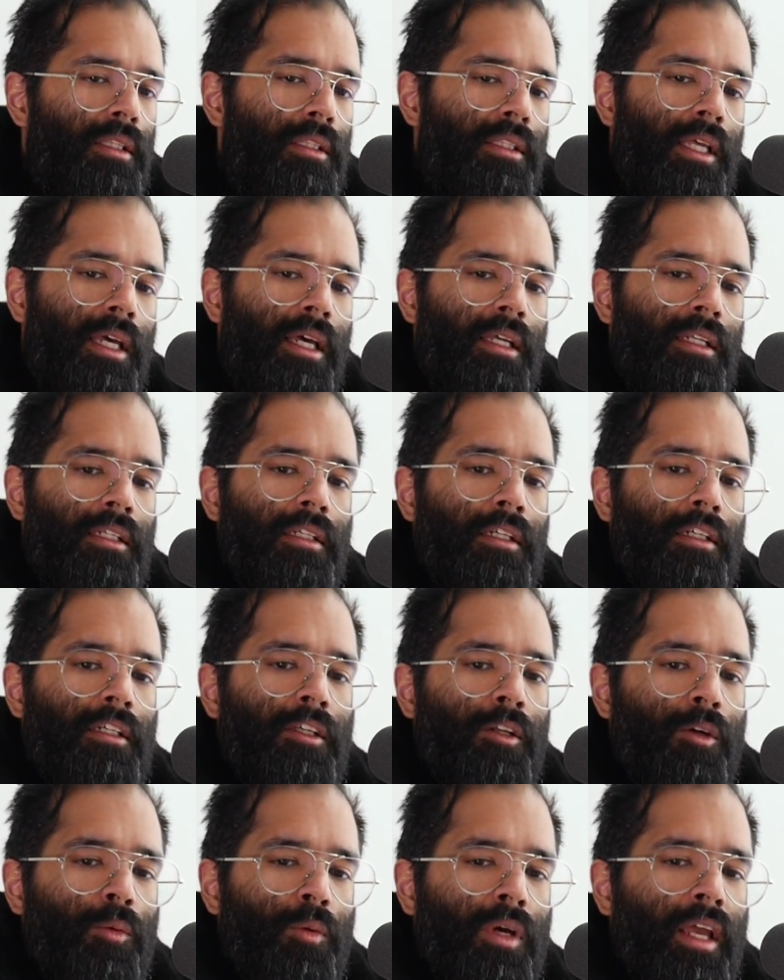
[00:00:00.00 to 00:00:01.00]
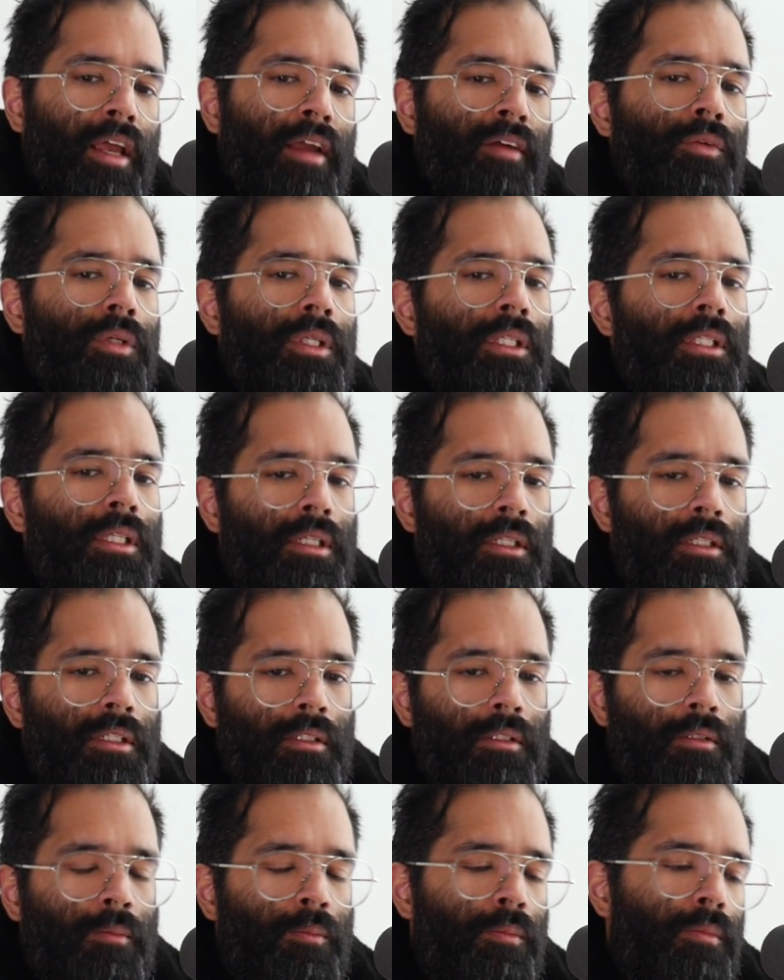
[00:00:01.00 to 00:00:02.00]
that every
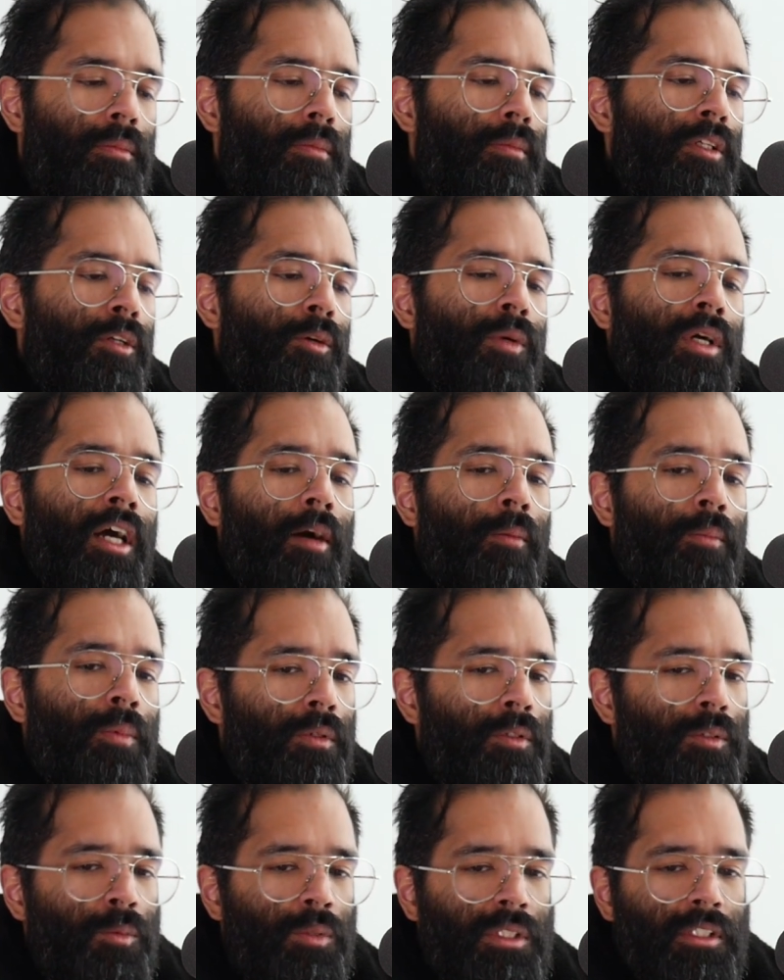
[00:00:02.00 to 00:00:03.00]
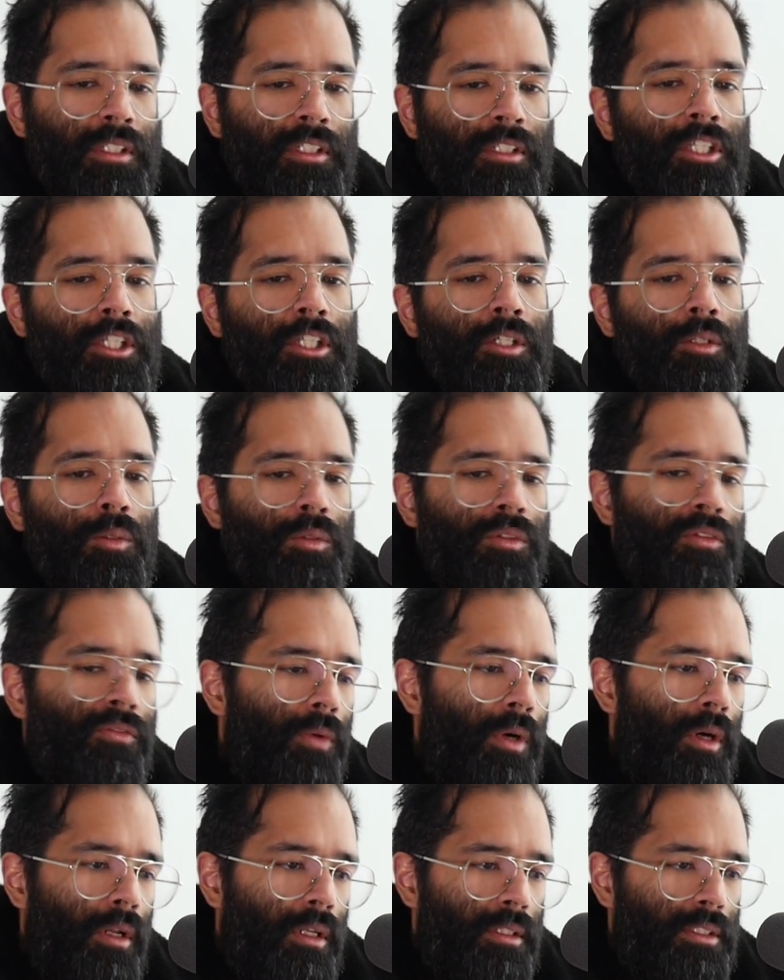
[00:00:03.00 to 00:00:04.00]
year, coupled with the huge
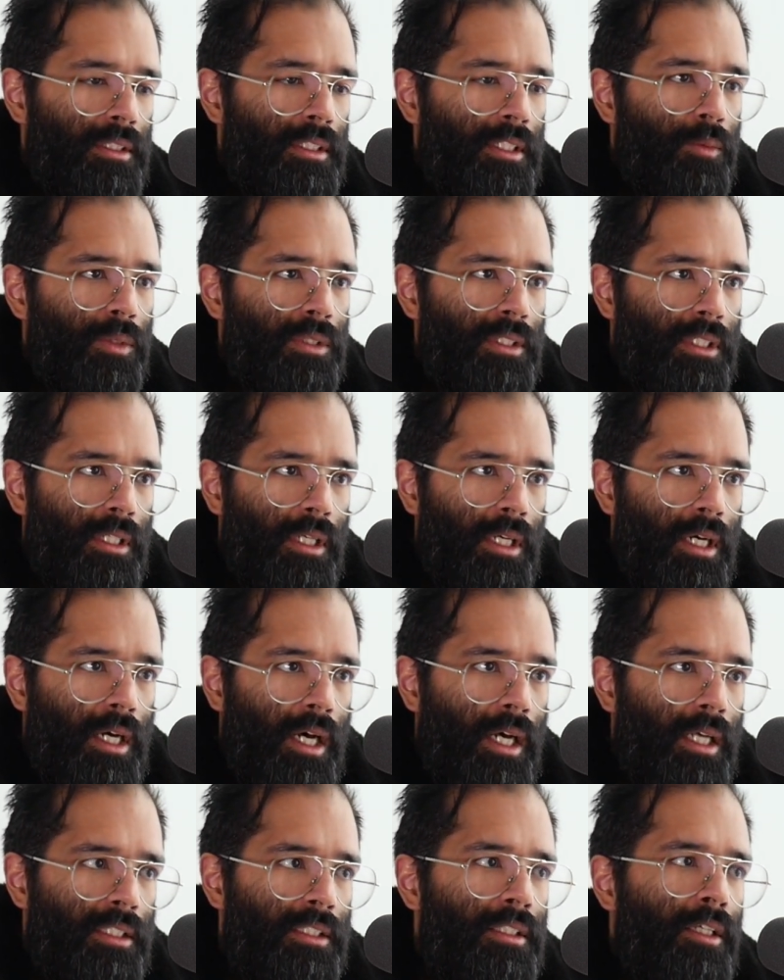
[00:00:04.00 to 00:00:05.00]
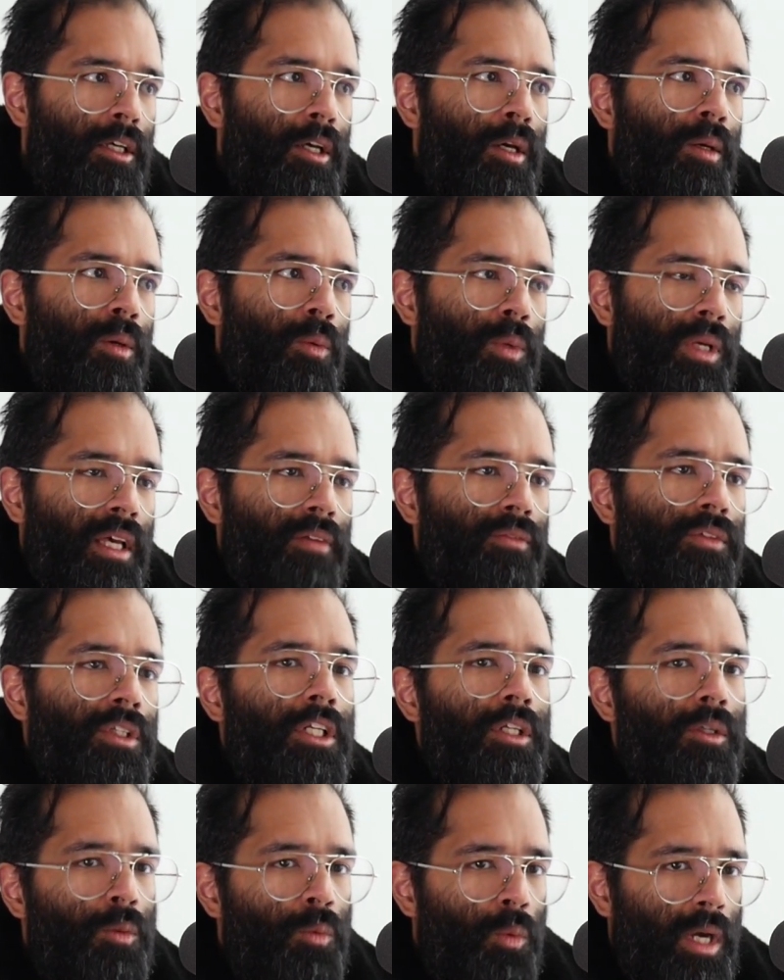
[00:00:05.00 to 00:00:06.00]
fall in sequencing costs, we have
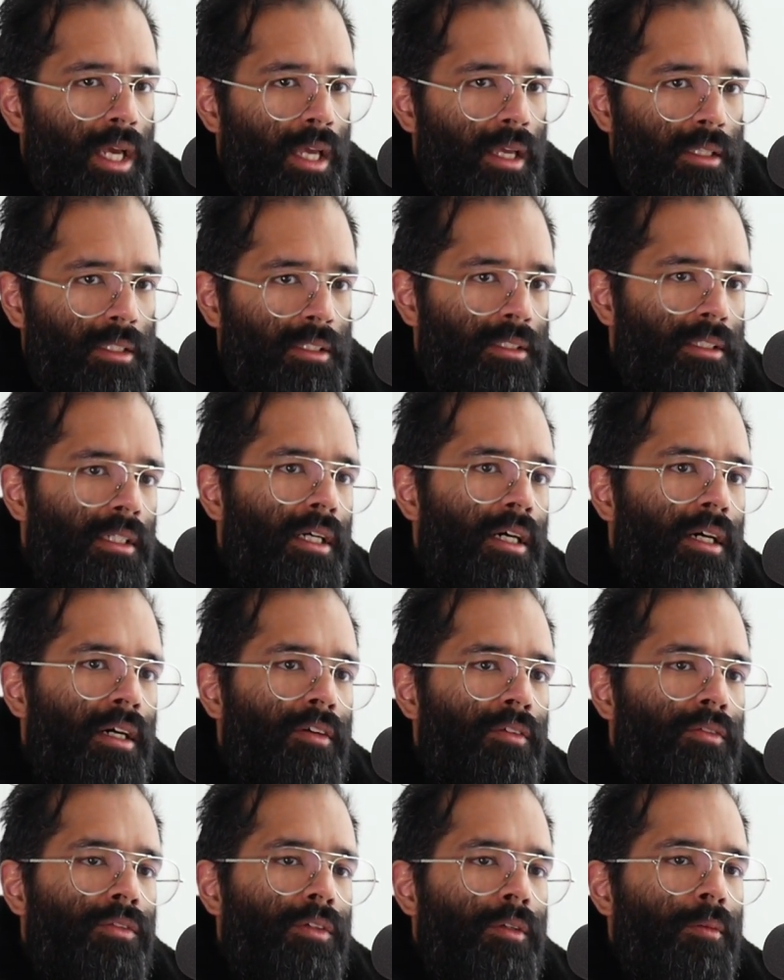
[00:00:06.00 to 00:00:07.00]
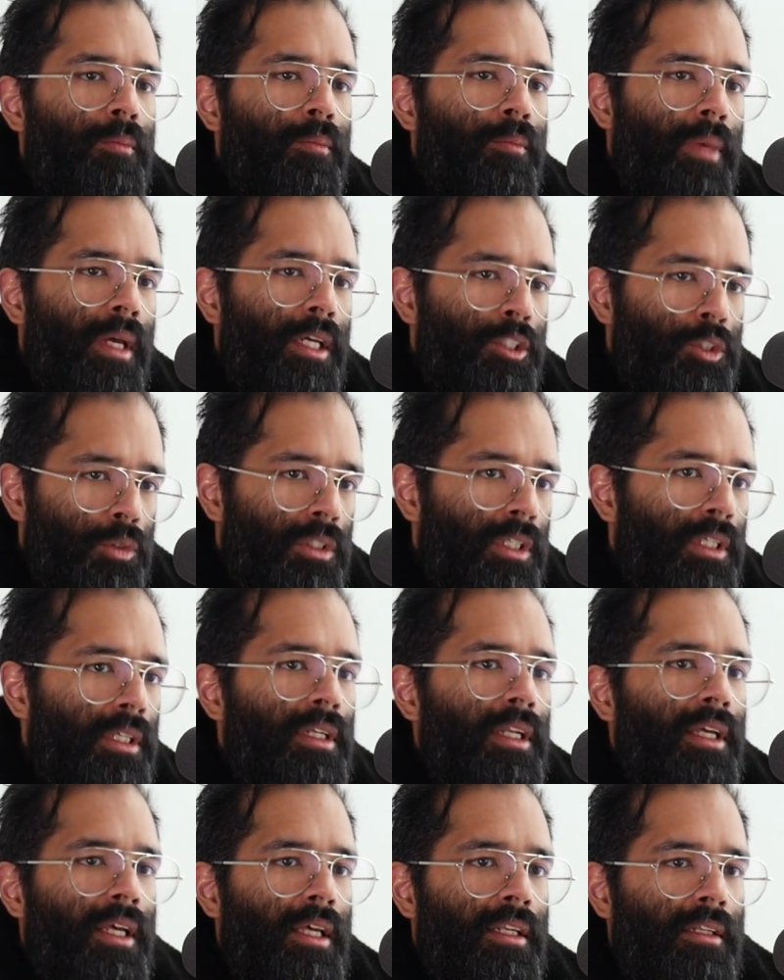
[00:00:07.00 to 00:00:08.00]
new ways of
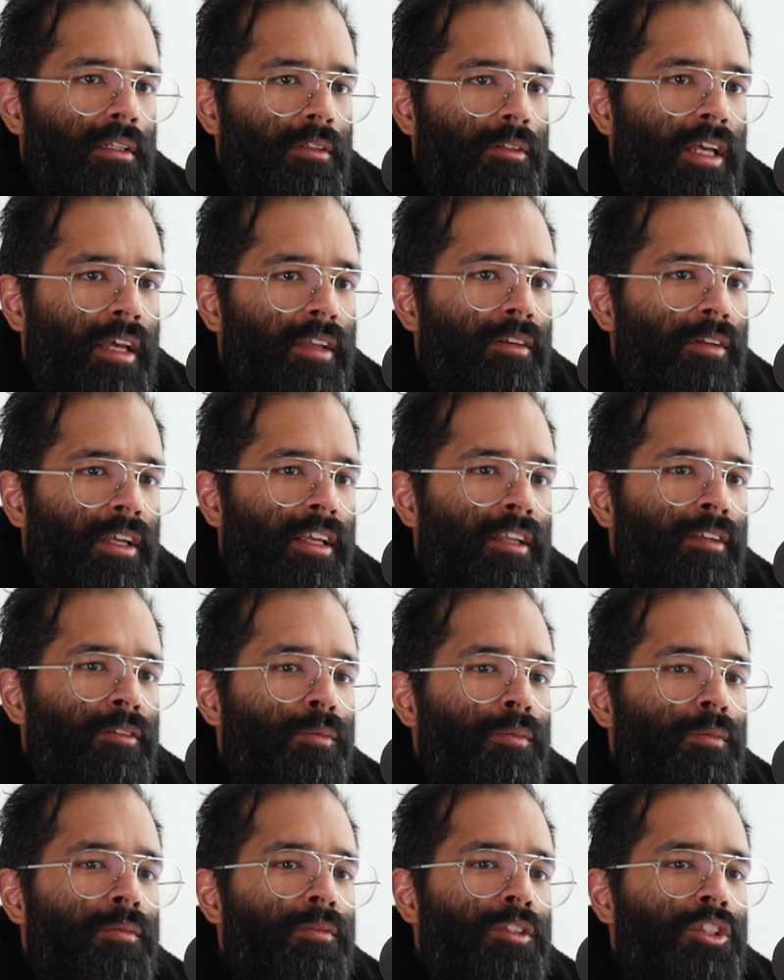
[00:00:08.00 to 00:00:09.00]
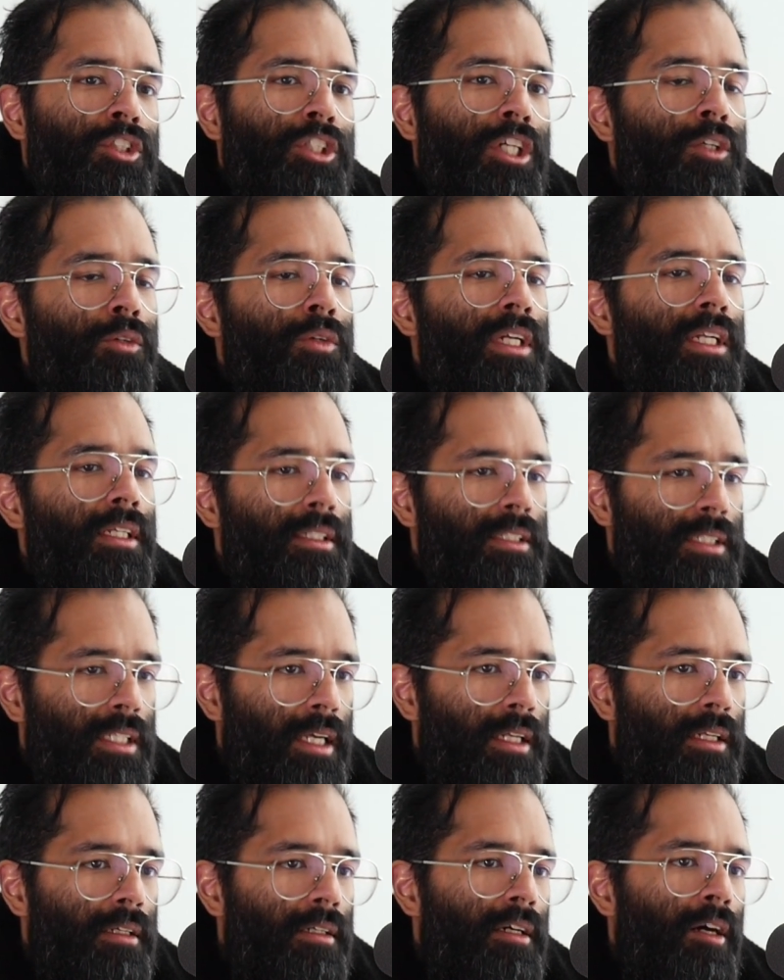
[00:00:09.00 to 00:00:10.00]
measuring and generating
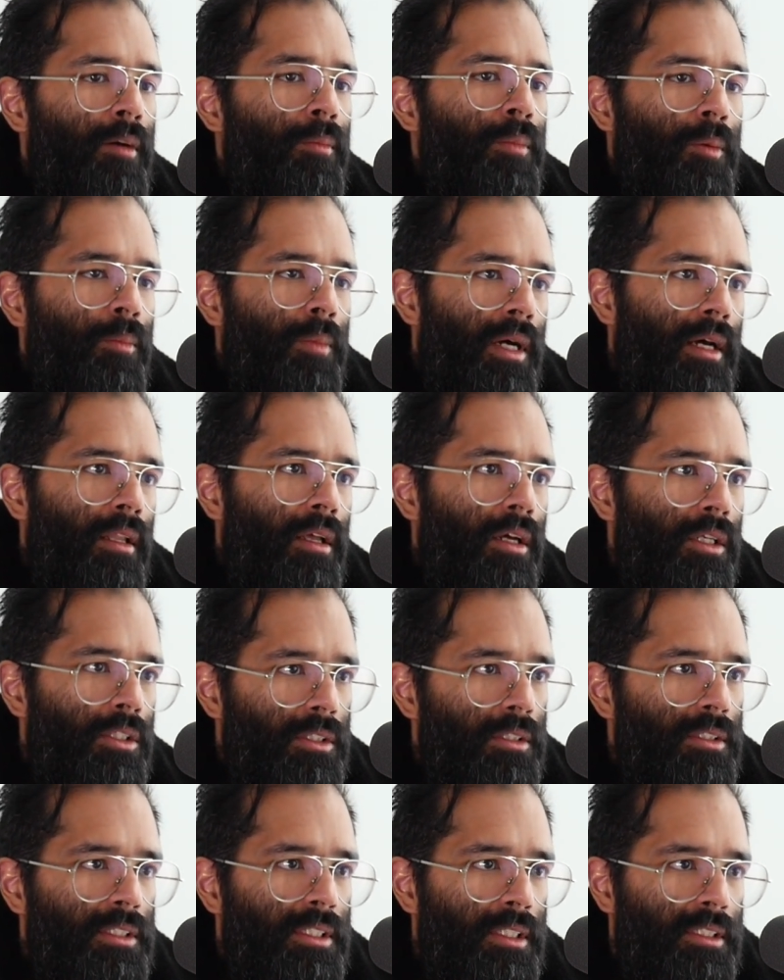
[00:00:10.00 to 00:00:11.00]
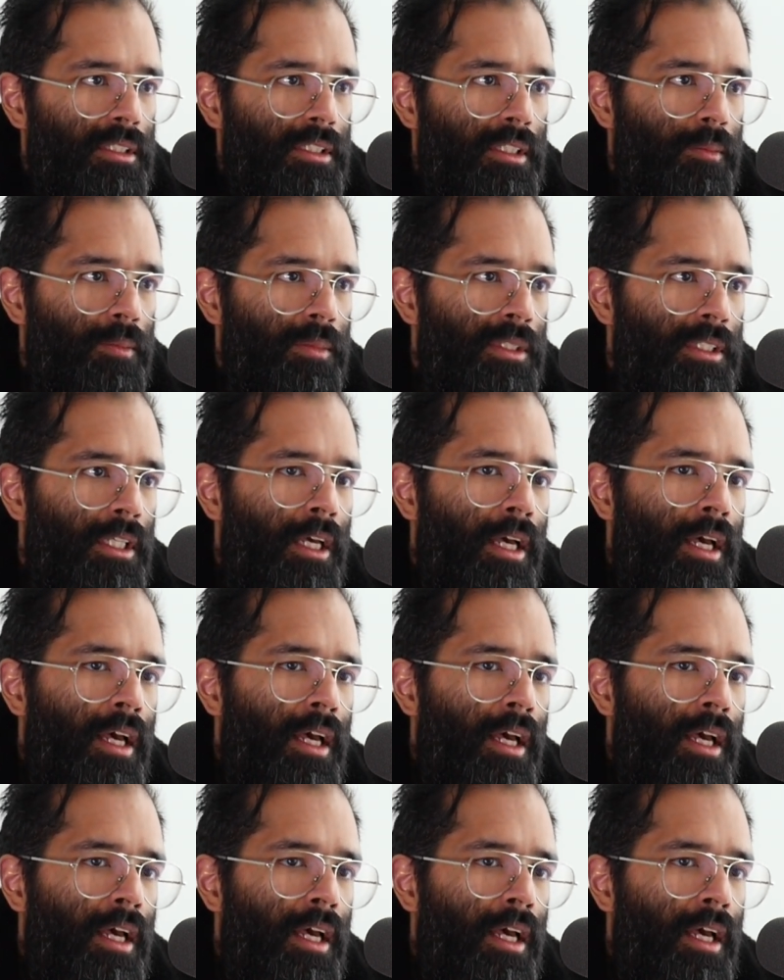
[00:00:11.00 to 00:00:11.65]
data about biological systems.